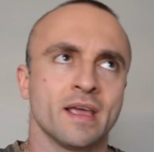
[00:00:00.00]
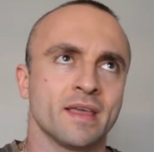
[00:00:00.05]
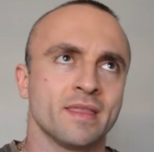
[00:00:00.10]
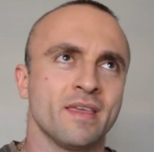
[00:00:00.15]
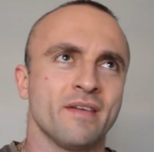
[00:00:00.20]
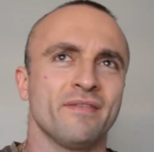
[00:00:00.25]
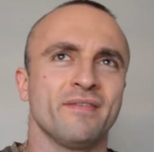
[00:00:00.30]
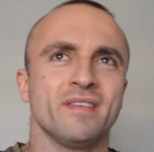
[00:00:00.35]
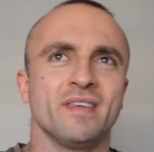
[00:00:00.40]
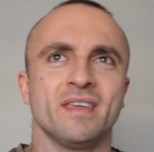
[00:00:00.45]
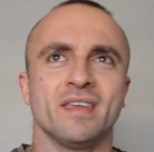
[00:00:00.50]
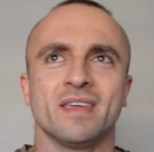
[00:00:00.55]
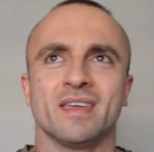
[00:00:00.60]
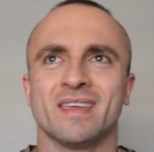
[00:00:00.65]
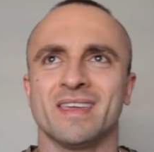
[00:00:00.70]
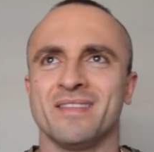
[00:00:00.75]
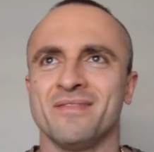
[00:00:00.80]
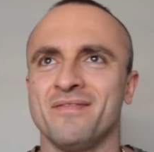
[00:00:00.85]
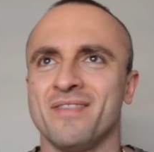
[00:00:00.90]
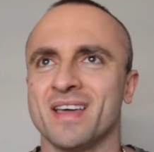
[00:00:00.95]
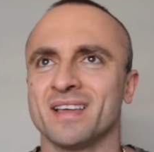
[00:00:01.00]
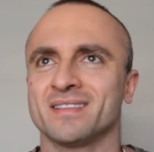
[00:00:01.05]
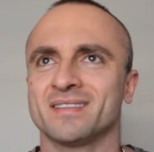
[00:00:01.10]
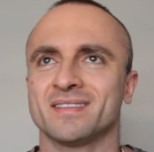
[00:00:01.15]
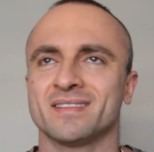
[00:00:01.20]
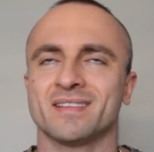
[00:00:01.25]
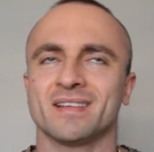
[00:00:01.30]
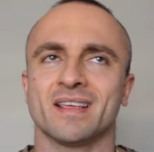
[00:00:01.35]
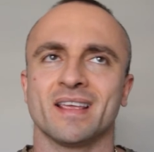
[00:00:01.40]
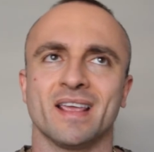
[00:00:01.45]
definitely
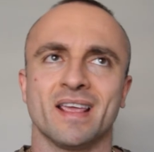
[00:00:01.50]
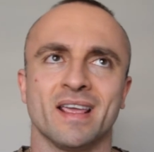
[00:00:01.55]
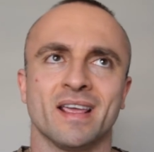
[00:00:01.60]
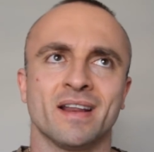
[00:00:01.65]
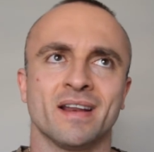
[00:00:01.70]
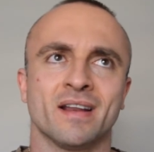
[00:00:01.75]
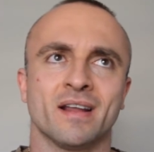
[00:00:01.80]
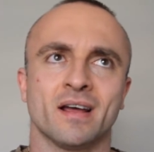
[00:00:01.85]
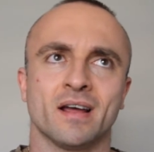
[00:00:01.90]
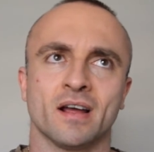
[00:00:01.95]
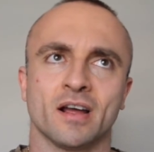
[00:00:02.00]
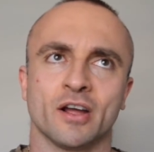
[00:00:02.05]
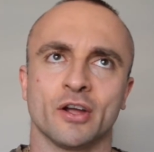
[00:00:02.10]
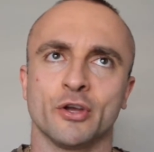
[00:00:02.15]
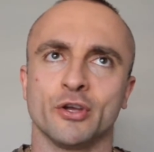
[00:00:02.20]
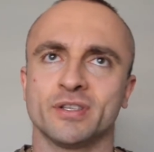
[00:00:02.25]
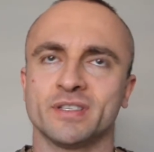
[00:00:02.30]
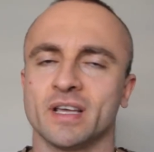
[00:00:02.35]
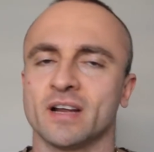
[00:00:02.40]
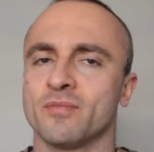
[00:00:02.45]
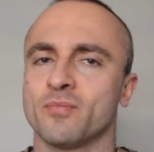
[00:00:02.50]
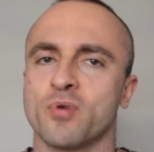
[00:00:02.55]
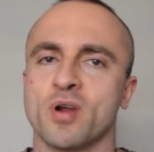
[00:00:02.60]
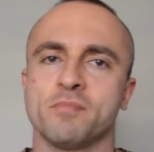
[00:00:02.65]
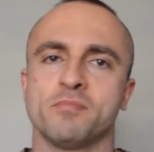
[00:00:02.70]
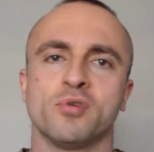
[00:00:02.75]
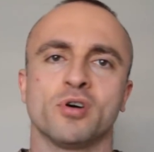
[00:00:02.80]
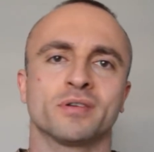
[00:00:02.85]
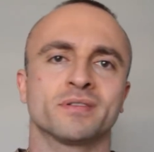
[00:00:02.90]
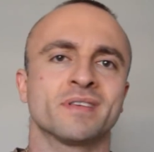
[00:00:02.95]
invest in a good set of
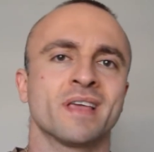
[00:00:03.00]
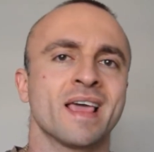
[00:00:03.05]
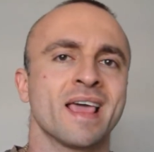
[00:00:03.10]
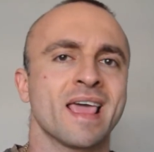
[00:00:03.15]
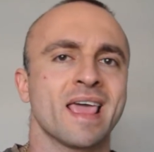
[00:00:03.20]
prep books,